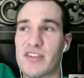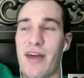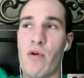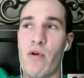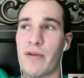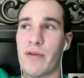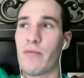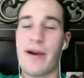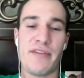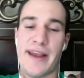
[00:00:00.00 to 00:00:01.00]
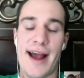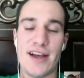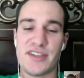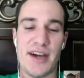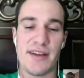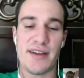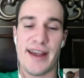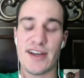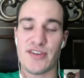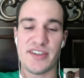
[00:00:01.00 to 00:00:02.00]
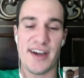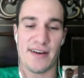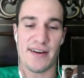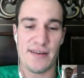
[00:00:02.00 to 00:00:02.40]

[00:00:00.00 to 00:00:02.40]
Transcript: that order, and wherever the cash runs out, the cash runs out.